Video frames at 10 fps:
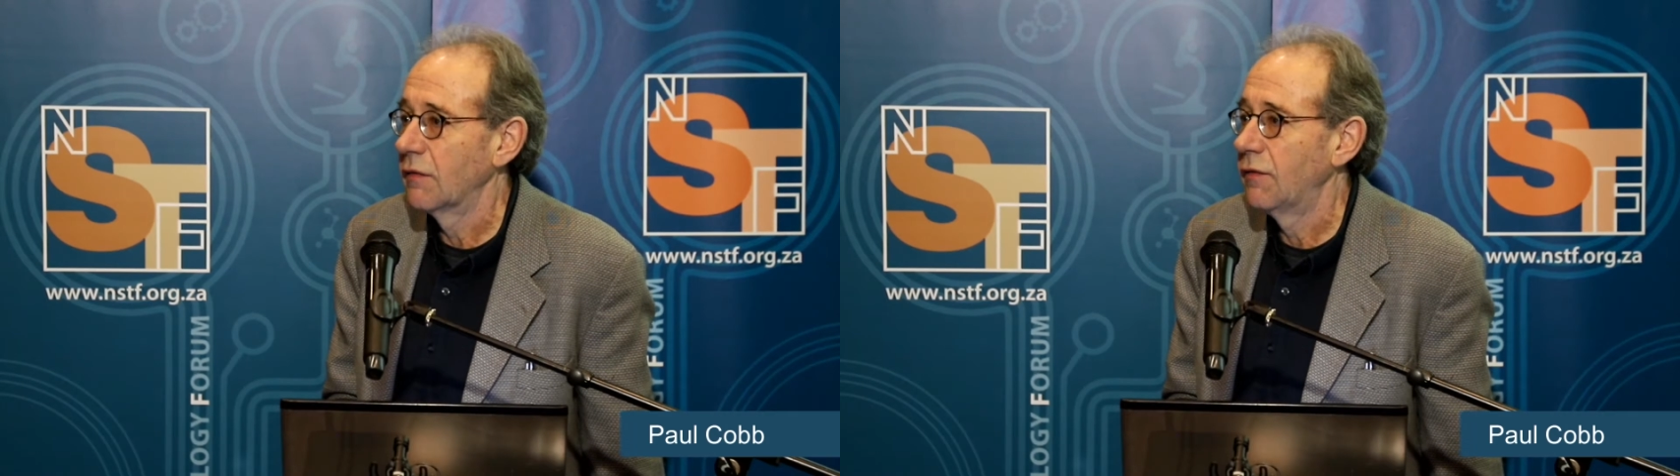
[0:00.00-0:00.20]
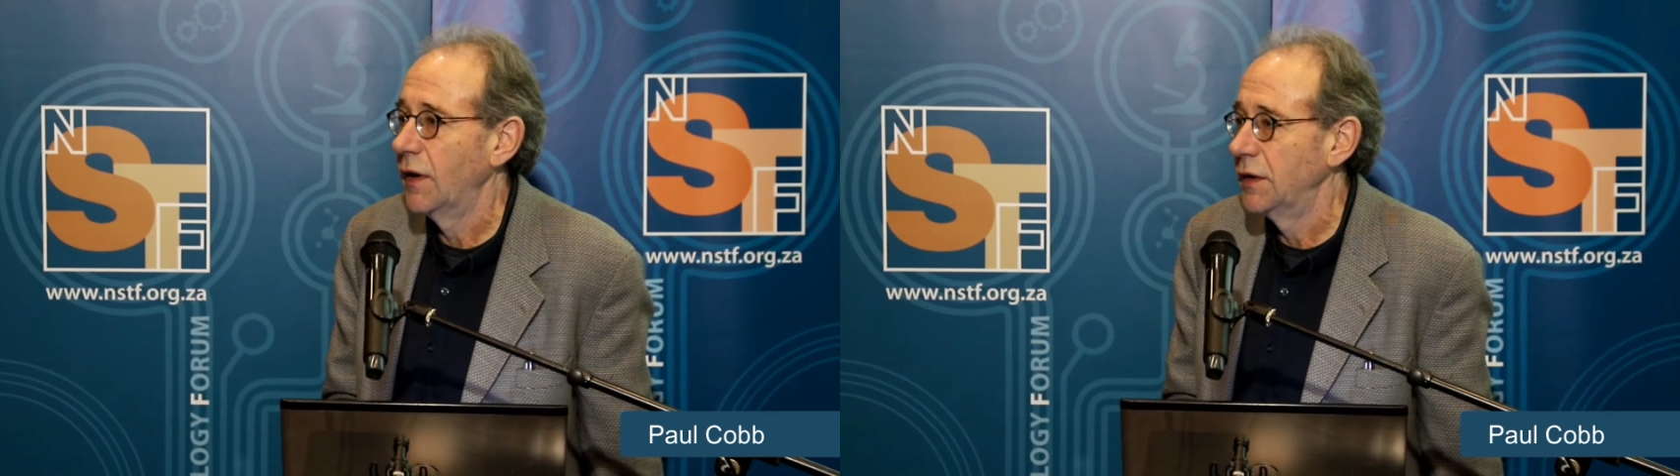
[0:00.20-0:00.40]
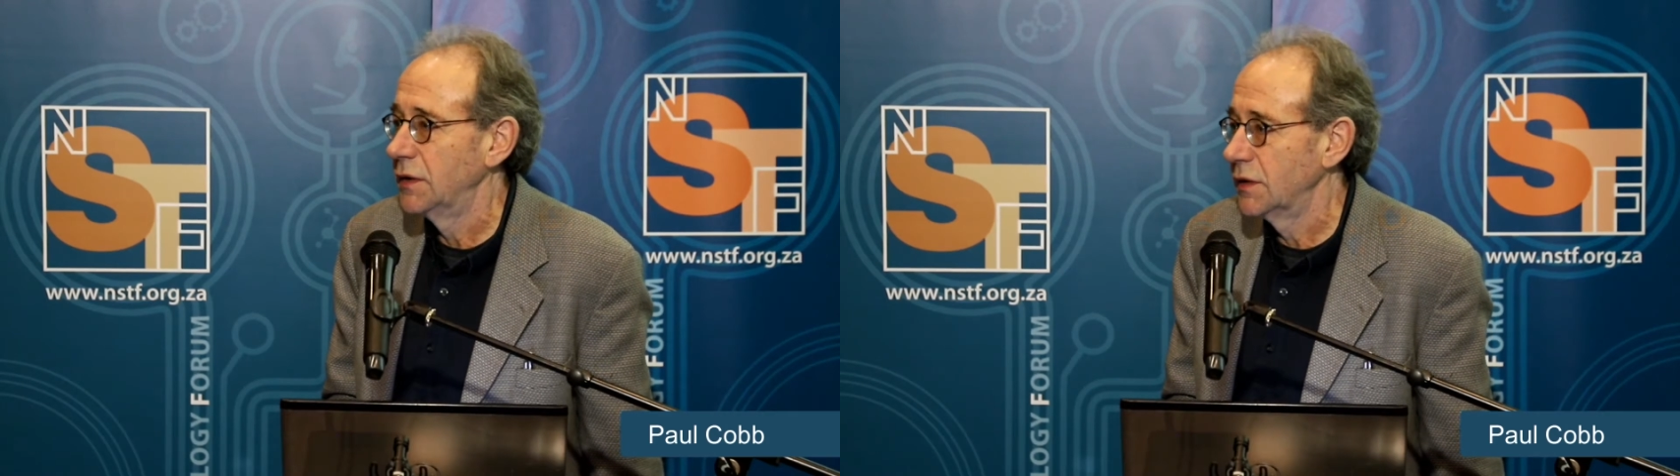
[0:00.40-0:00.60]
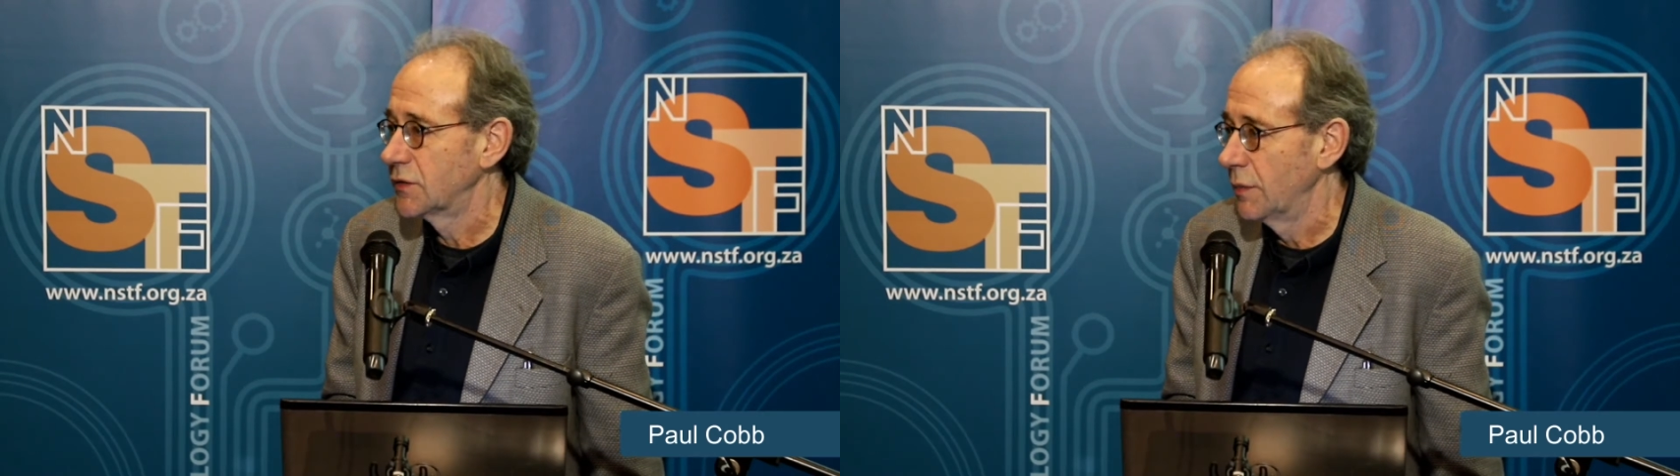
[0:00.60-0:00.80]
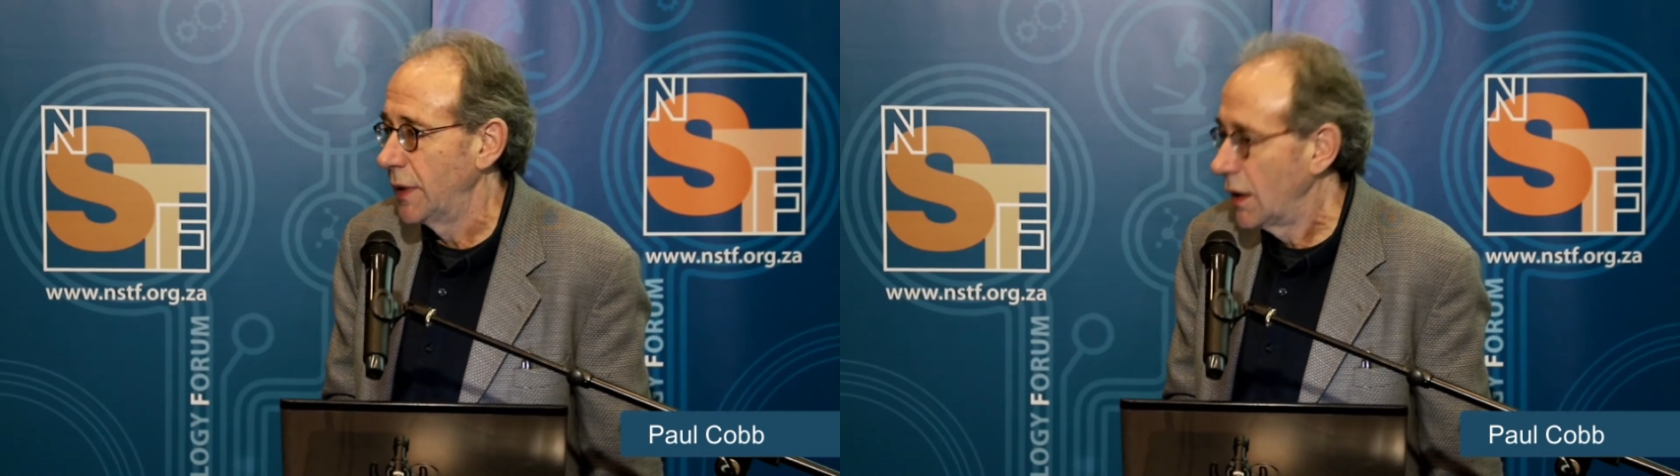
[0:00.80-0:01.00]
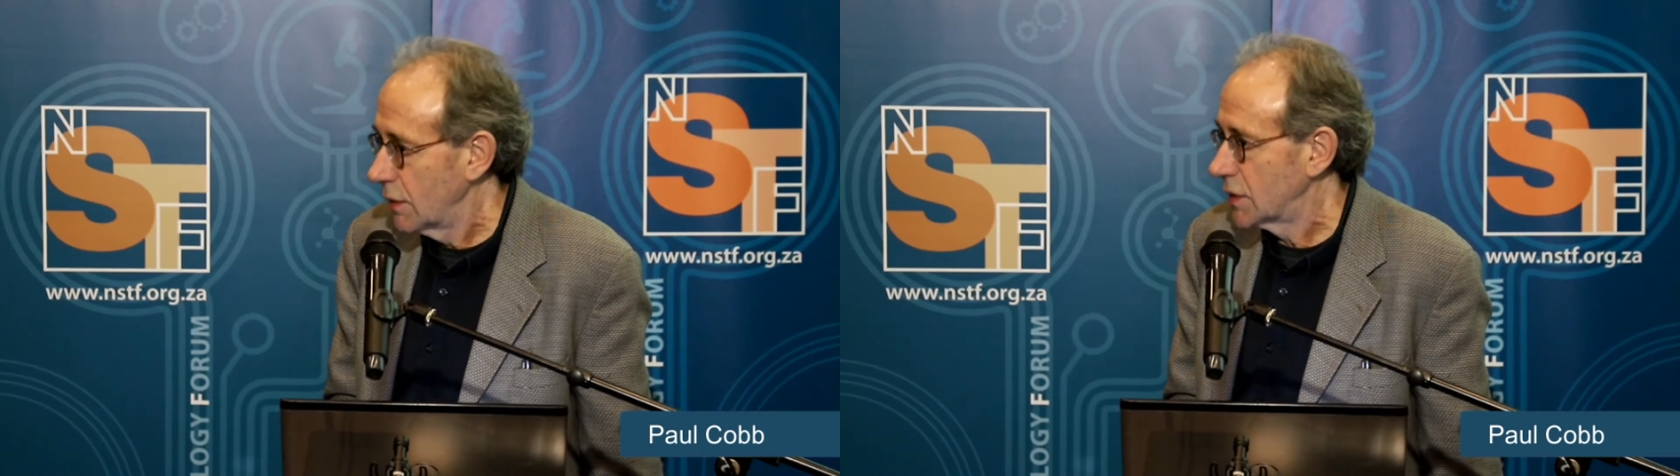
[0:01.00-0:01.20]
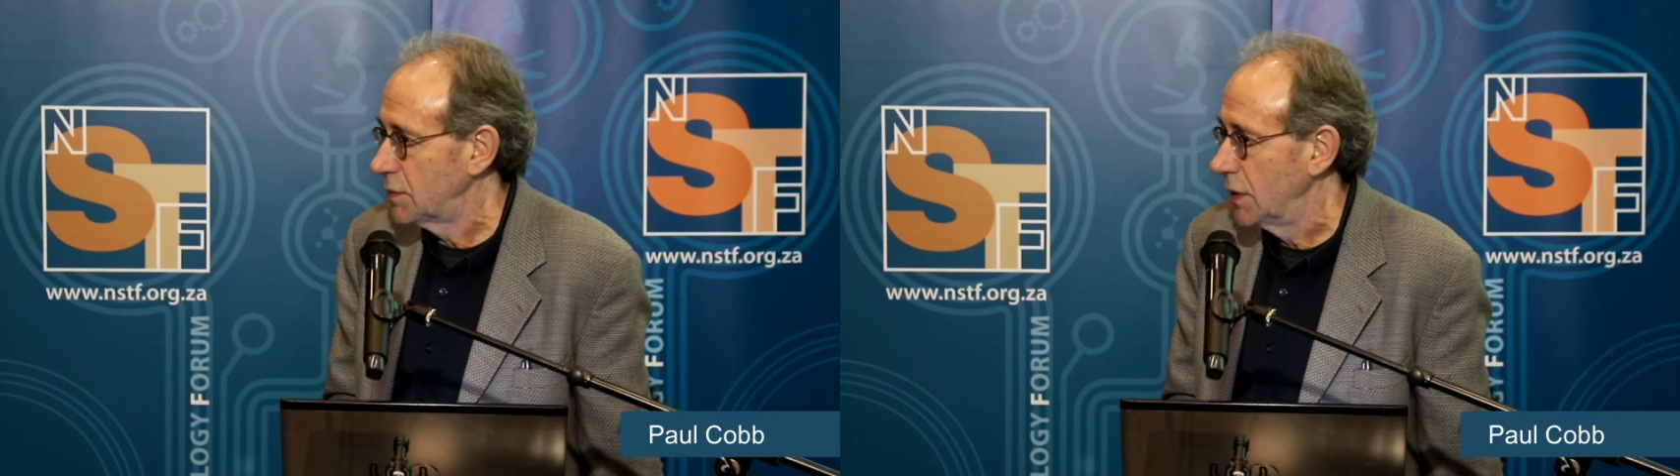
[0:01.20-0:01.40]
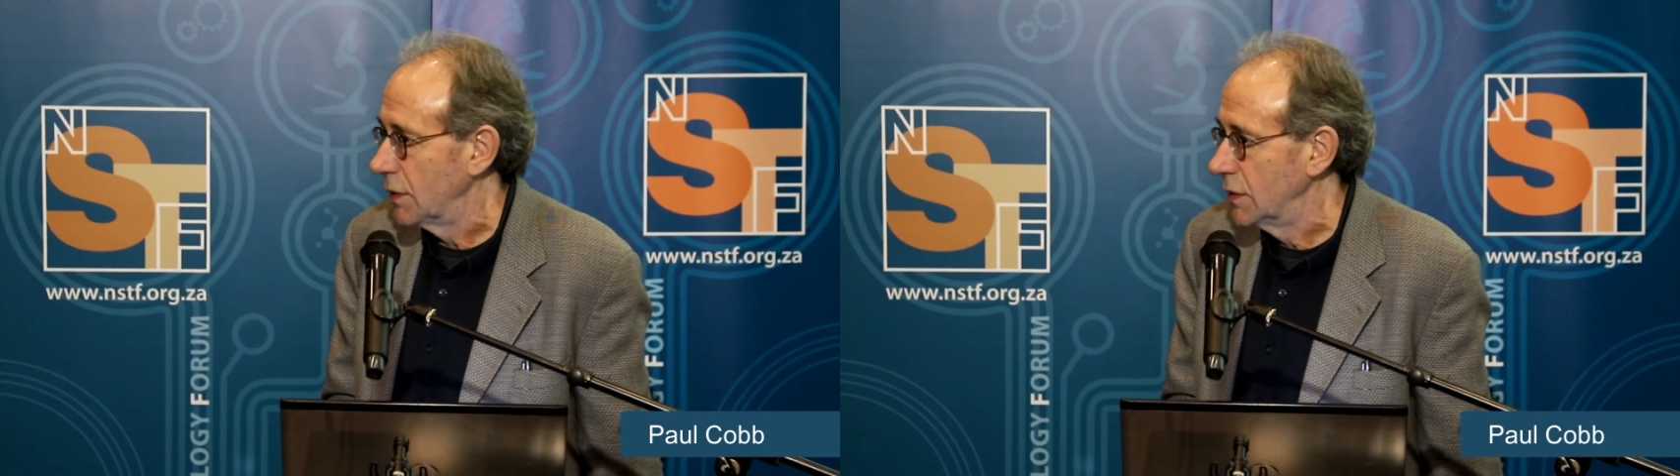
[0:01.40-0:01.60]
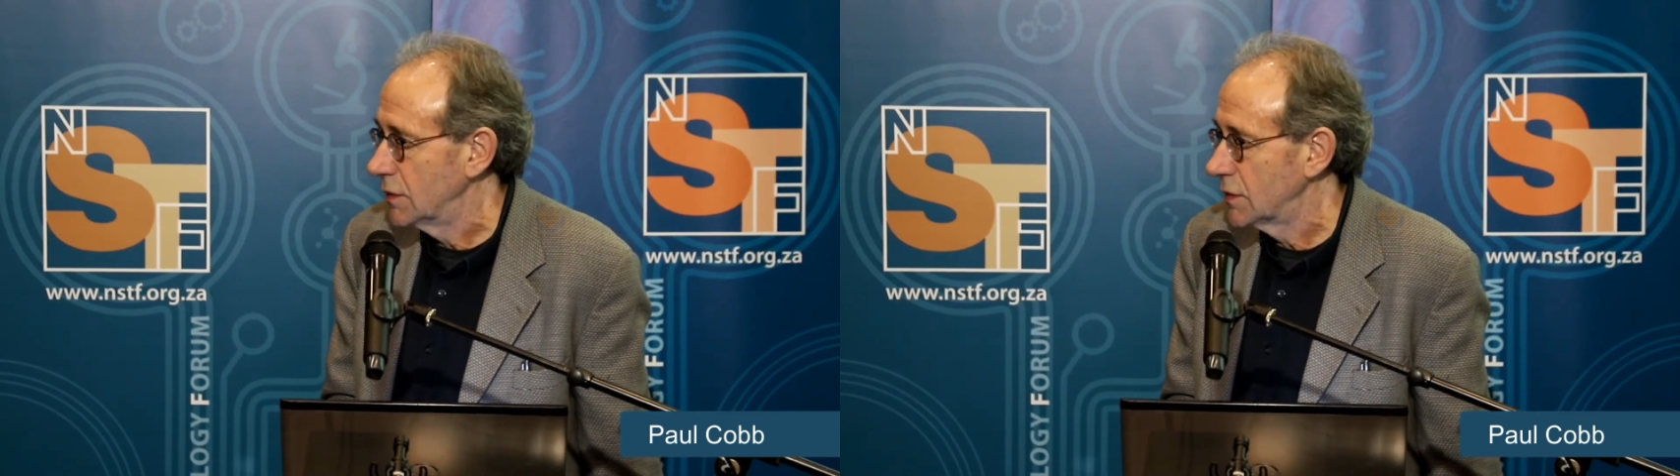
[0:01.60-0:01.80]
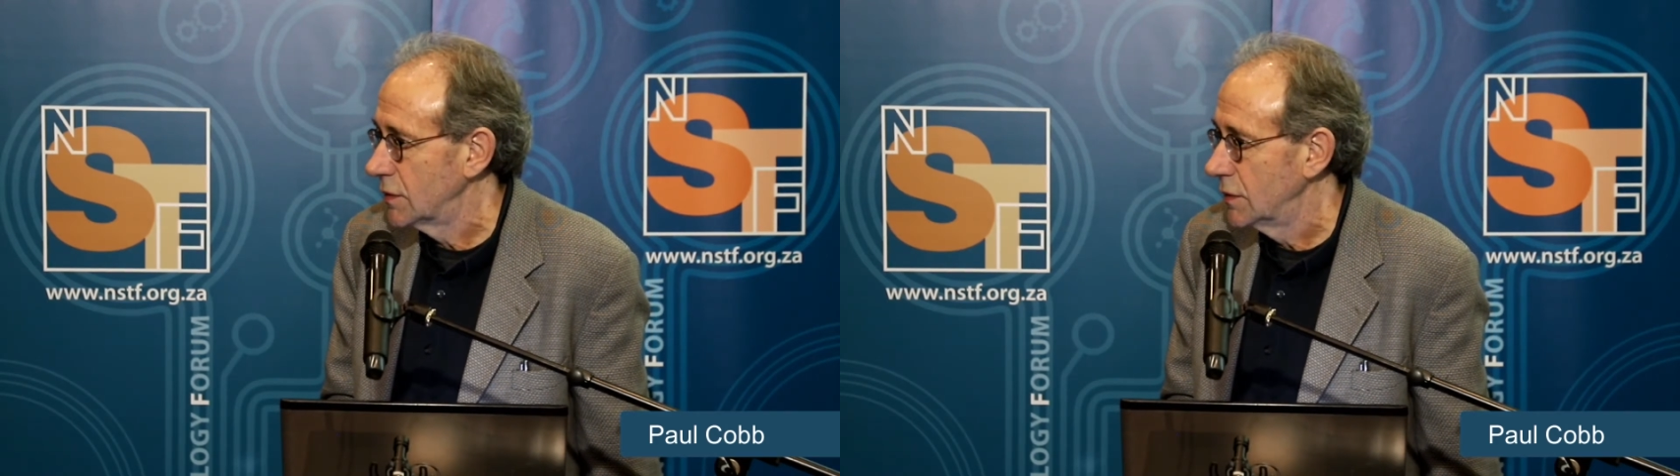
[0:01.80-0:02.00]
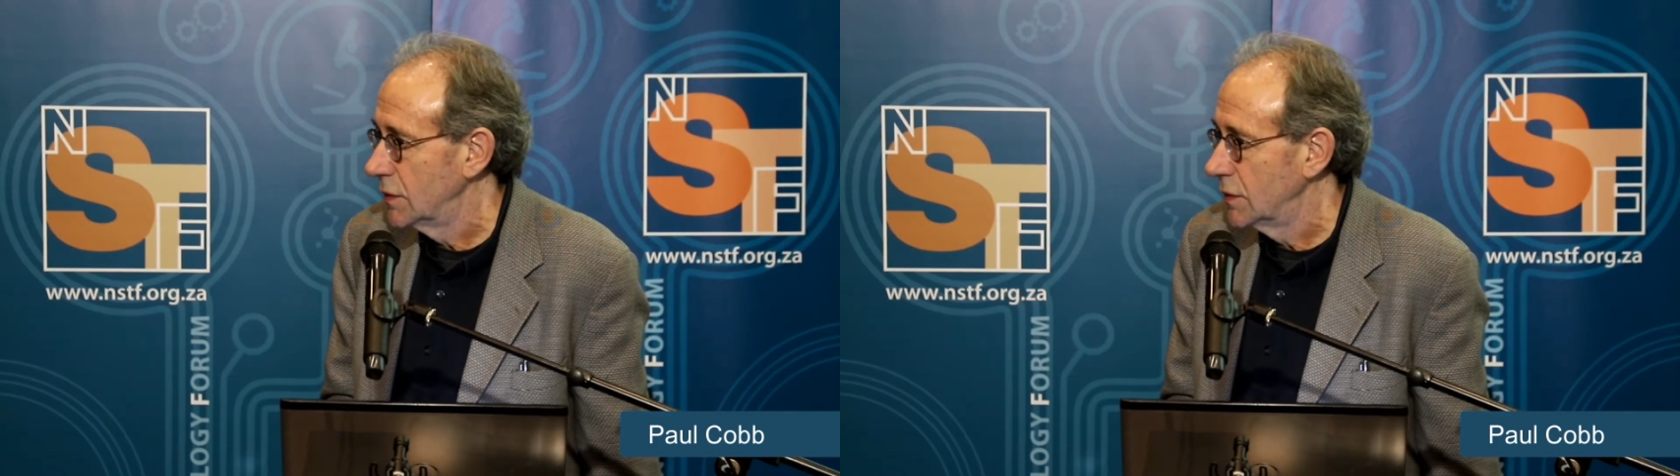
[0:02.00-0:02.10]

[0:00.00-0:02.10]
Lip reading: findings from our experience,